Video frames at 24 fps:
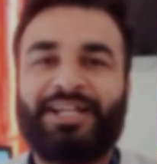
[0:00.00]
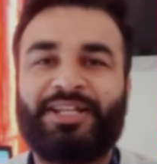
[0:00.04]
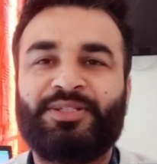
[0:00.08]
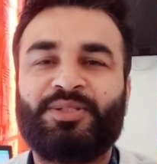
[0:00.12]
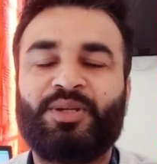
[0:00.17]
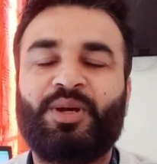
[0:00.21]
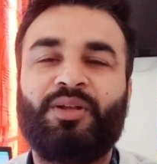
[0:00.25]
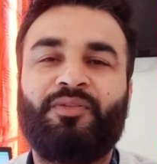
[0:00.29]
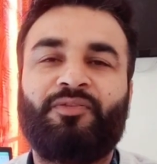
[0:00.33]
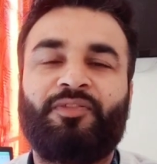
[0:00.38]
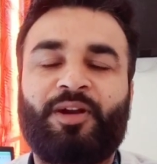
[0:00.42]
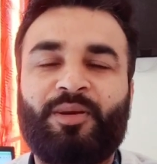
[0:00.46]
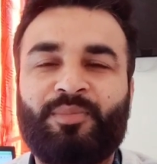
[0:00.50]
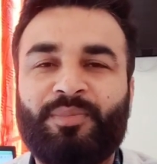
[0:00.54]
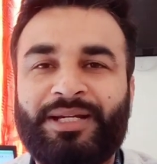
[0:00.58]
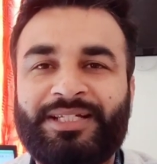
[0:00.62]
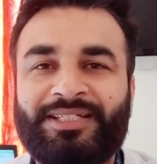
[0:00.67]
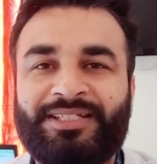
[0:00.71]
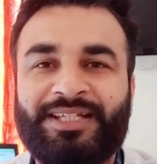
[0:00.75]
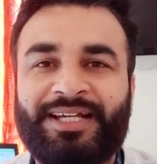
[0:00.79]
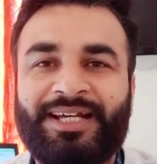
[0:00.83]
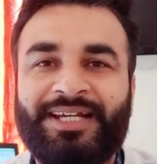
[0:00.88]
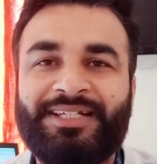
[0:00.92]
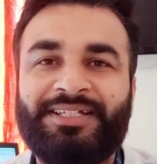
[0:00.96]
that is all from
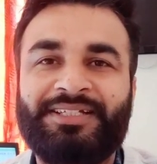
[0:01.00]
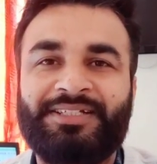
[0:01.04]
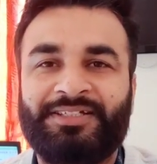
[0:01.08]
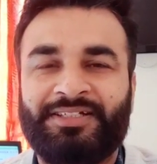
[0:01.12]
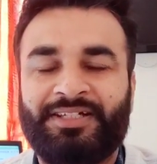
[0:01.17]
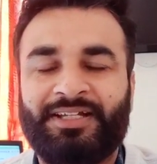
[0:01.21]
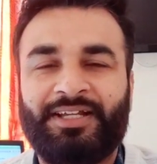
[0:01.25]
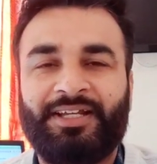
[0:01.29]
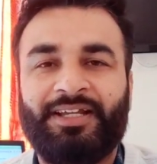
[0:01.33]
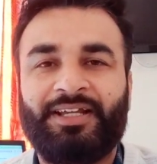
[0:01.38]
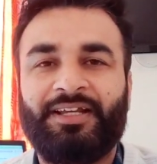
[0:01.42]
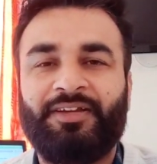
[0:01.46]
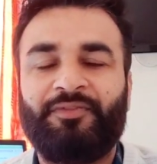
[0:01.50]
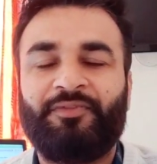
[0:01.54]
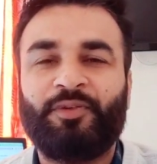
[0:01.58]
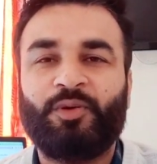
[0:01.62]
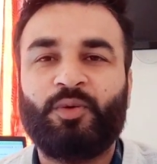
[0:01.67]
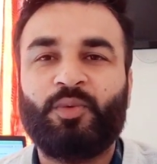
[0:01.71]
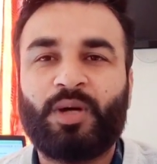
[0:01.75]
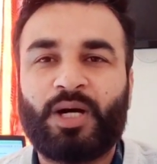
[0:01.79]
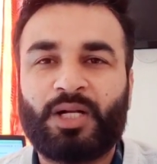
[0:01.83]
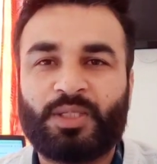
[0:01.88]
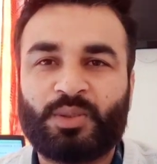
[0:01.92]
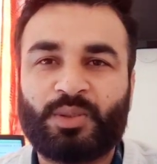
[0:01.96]
my side if
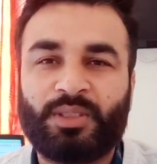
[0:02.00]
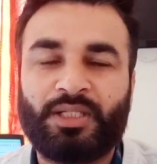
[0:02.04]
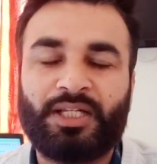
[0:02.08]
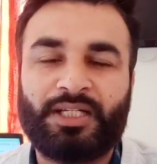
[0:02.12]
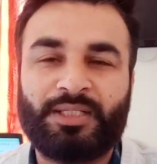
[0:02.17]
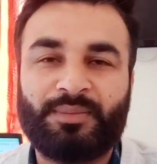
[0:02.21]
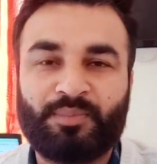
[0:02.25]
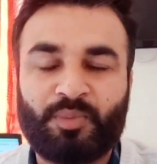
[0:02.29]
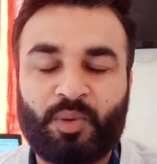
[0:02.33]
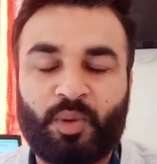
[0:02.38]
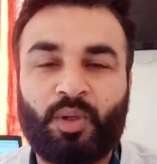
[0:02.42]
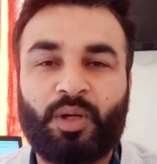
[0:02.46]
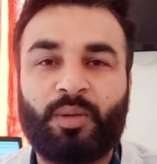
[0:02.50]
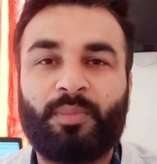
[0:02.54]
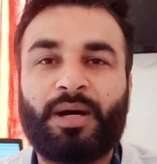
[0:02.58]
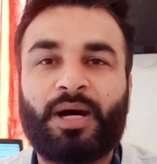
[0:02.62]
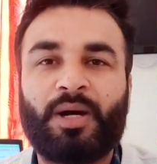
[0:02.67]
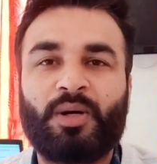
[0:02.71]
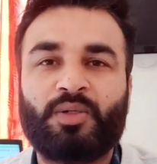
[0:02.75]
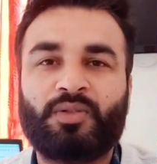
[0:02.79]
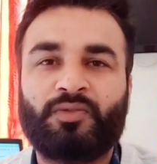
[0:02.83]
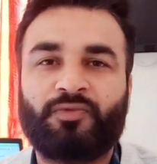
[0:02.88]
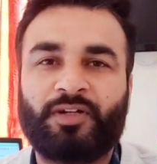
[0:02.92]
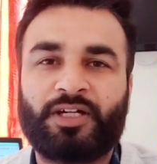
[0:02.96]
you want to learn more
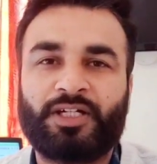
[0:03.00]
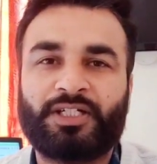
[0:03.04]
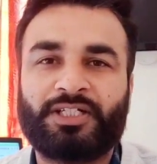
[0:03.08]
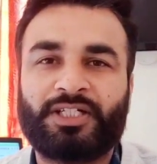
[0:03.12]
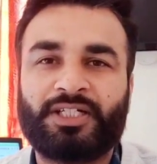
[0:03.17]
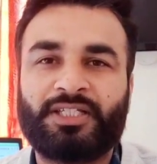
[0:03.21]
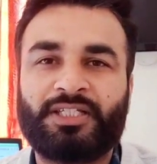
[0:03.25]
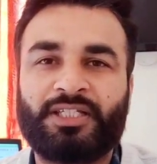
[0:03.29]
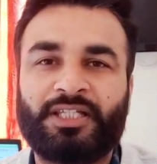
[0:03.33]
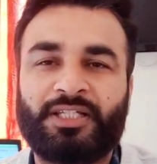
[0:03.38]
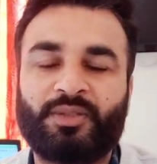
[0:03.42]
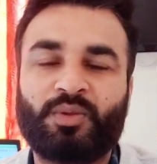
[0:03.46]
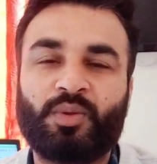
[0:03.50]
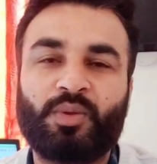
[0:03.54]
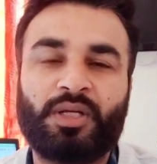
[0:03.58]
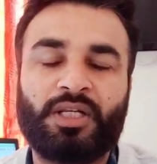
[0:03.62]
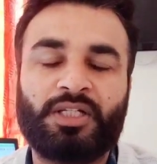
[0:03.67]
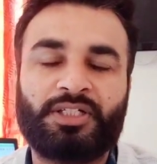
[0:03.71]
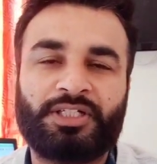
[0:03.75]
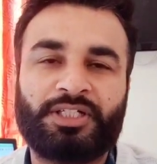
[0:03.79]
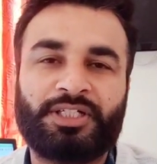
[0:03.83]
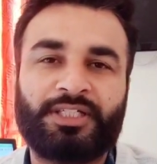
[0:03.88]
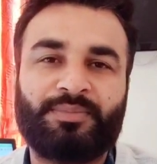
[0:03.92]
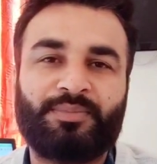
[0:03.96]
about functions in
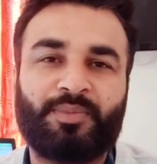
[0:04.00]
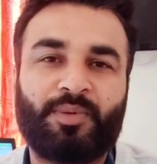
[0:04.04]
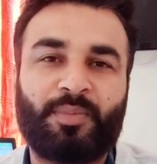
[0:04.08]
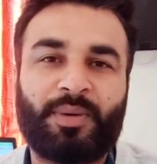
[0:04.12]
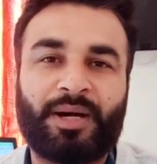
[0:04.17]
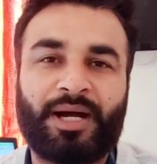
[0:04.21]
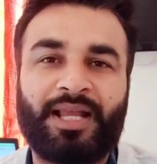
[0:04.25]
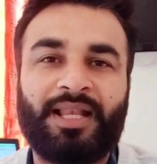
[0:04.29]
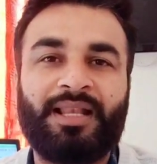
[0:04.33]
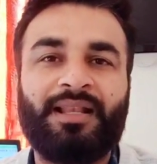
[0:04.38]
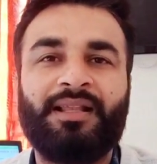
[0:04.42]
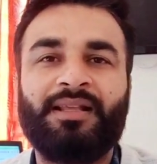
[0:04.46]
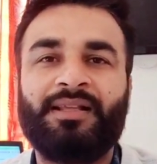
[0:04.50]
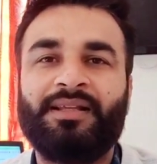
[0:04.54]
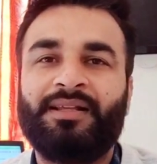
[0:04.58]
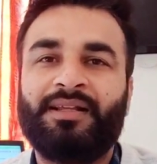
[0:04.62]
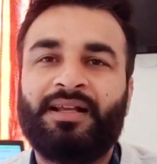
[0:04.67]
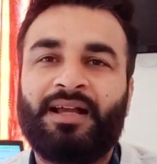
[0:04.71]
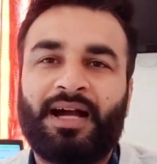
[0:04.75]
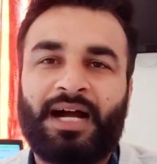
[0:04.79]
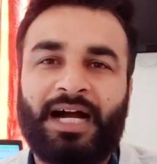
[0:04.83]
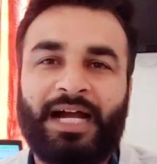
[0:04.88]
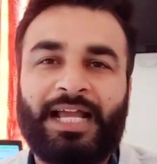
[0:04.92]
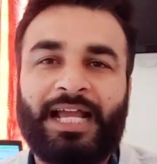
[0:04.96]
google sheet mobile
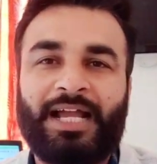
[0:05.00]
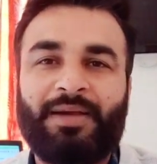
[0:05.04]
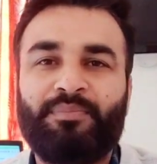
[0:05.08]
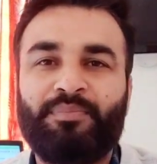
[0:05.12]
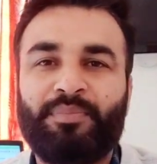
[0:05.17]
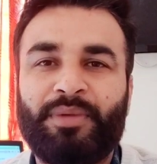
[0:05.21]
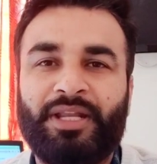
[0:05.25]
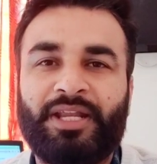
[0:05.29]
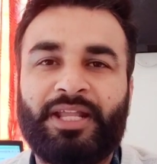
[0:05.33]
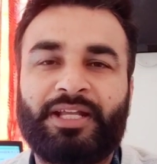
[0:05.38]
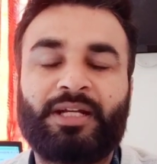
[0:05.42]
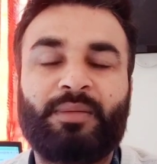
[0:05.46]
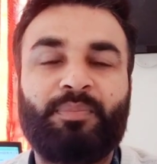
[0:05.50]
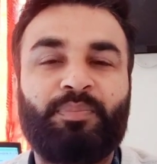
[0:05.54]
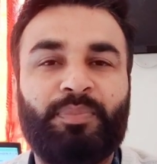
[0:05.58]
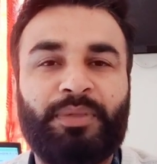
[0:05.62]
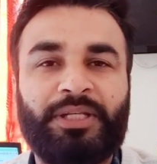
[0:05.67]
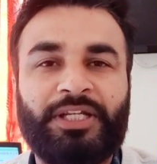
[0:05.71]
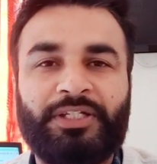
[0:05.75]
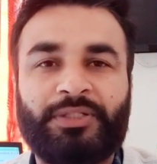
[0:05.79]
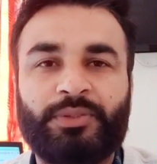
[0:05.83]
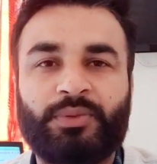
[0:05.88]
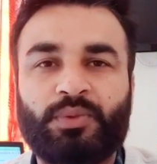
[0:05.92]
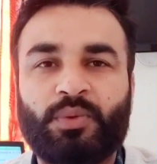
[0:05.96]
i have made a
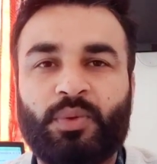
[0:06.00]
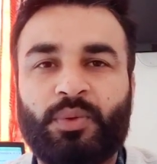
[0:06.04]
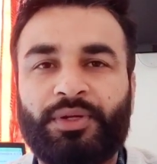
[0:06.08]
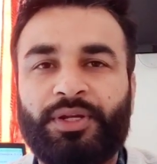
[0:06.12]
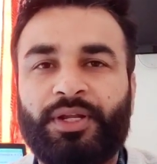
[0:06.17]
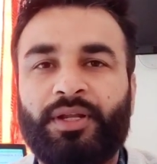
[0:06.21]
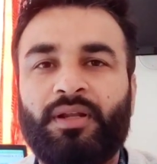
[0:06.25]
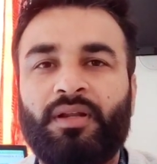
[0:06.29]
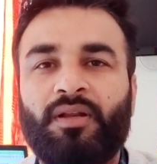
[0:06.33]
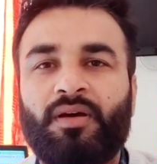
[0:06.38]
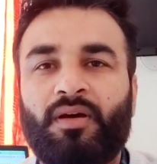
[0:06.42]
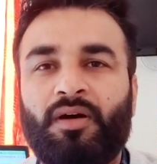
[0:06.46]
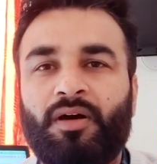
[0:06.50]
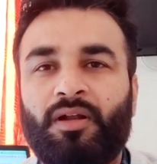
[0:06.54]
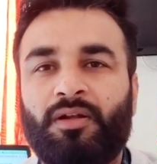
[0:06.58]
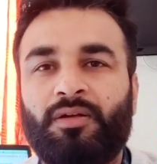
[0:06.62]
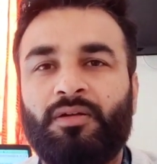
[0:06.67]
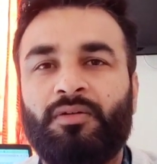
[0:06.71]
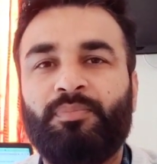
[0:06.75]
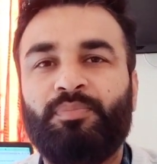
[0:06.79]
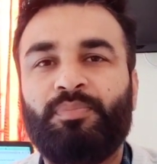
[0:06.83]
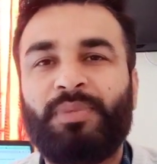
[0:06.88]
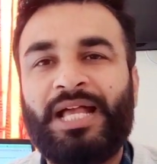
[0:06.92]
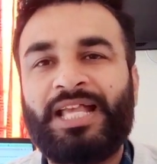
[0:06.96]
complete tutorial
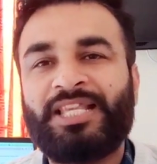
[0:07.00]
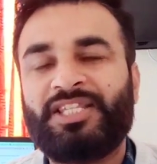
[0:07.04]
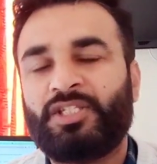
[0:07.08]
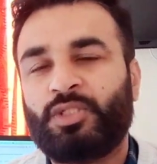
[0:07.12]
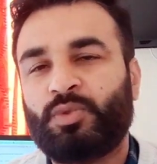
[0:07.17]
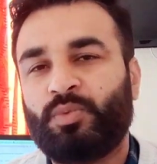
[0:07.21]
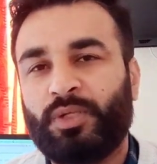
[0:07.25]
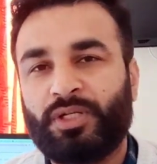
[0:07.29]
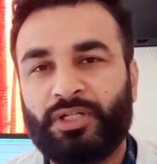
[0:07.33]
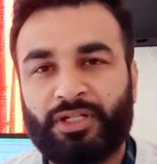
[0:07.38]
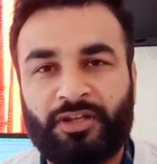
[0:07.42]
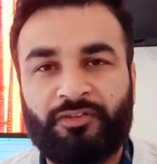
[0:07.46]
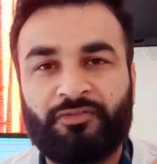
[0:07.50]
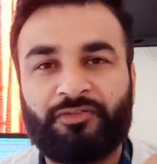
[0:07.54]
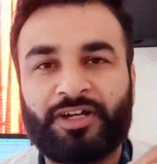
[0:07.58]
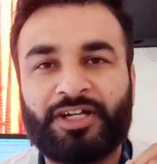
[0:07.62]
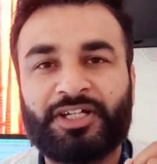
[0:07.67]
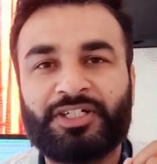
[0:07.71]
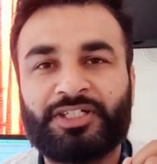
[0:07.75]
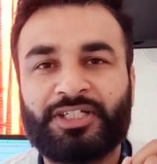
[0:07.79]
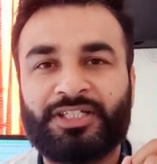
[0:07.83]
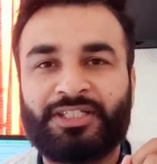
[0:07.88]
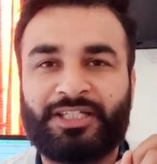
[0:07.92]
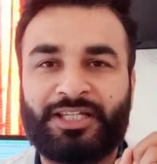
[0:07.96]
on best 20
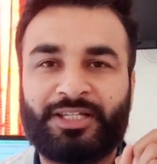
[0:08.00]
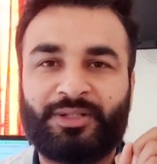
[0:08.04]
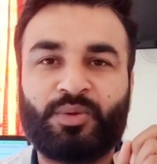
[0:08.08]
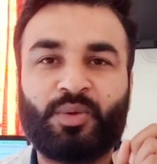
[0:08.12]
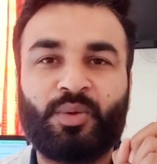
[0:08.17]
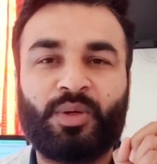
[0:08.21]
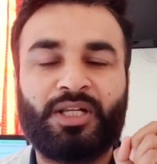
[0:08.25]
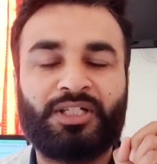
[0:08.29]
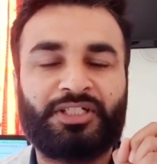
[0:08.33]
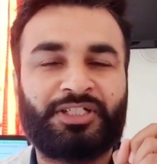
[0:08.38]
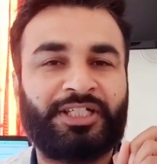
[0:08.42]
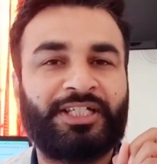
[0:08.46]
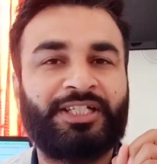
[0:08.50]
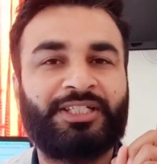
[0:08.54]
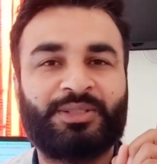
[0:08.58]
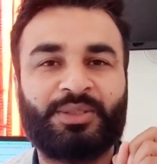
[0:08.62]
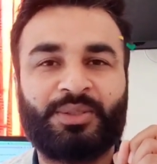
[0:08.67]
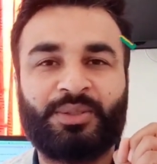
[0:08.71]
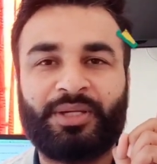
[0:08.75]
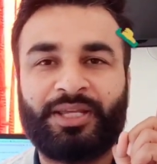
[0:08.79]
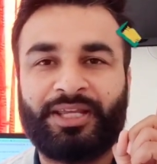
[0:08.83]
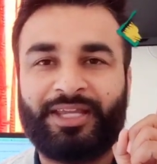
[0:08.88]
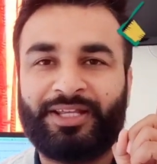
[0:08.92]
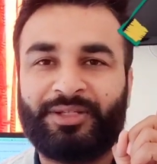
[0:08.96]
functions in google sheet
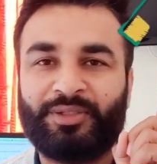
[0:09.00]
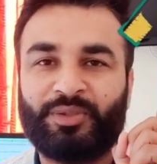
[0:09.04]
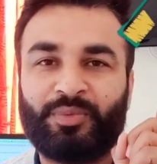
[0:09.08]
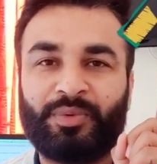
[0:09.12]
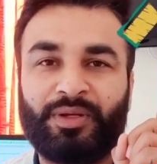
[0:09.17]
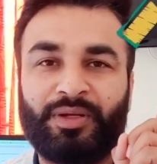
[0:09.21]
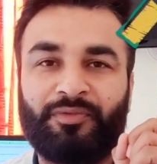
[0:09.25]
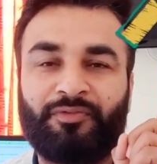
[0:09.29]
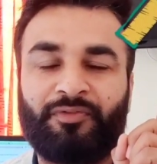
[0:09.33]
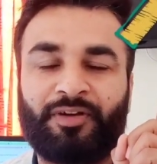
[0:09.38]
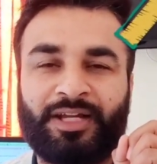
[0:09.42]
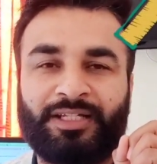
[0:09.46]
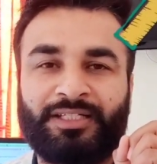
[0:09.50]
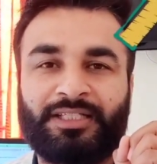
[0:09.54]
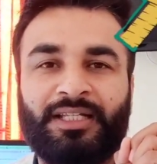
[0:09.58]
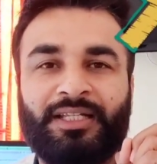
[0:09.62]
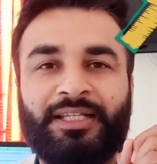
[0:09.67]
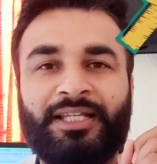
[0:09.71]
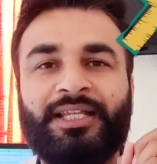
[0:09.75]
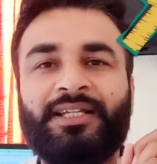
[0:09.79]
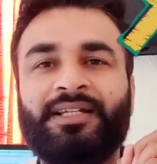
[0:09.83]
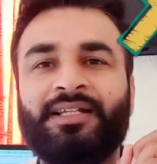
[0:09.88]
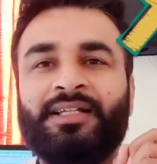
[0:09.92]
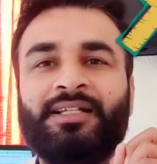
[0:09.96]
so here you will find the
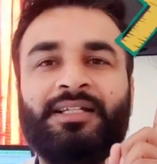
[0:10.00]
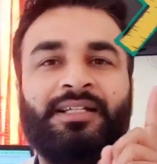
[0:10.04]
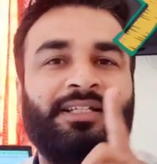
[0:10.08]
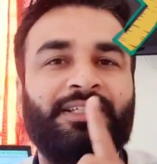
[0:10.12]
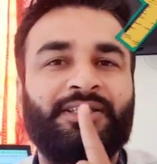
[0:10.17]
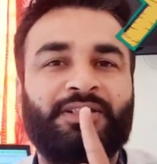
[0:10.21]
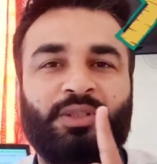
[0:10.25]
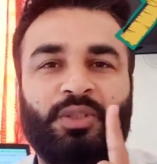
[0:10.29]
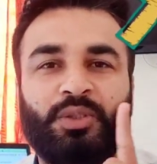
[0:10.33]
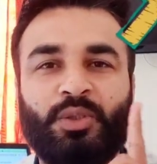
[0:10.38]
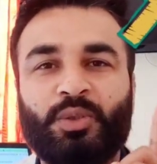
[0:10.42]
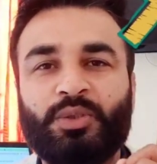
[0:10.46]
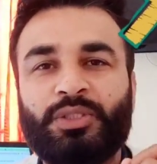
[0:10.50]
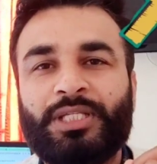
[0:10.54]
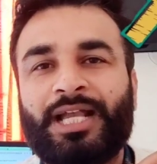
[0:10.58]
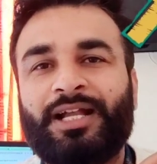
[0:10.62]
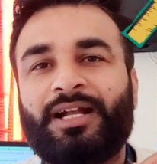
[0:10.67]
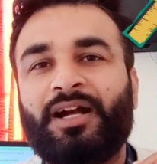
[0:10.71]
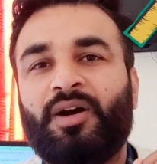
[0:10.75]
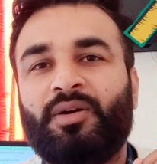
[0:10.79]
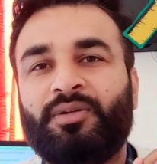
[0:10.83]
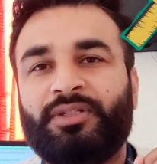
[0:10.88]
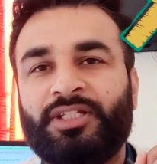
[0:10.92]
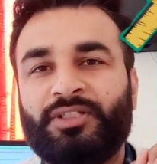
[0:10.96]
link so do
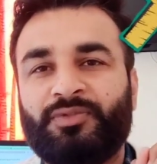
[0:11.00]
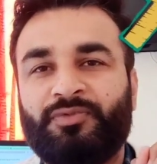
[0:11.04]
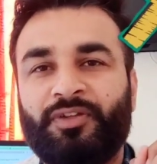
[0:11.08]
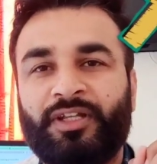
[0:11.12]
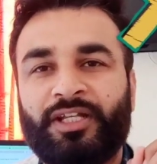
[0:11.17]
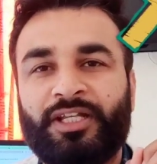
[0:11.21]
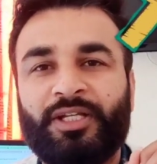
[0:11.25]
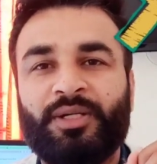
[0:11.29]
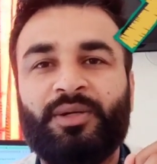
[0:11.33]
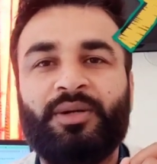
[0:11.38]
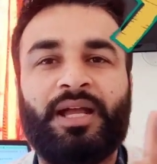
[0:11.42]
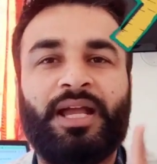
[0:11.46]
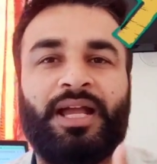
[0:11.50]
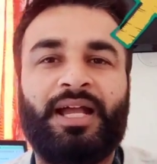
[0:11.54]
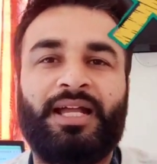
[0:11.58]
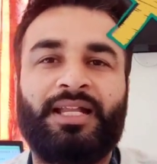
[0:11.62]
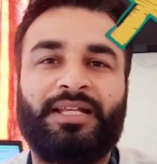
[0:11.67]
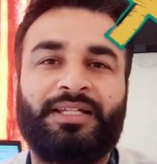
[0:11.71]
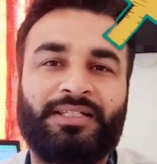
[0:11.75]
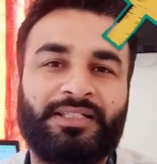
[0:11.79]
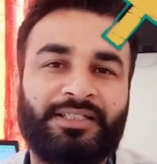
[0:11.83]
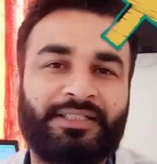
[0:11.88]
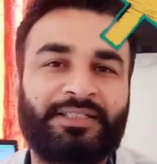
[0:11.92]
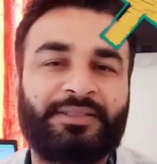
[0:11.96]
check out this video
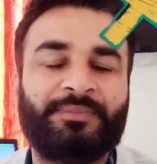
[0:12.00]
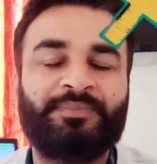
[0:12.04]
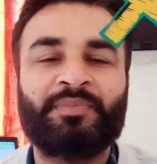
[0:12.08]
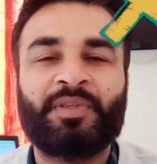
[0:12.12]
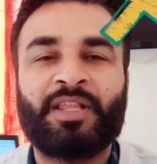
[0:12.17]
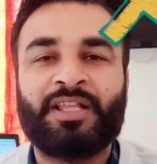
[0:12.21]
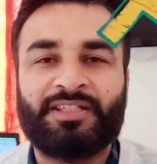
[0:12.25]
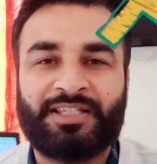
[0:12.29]
and uh,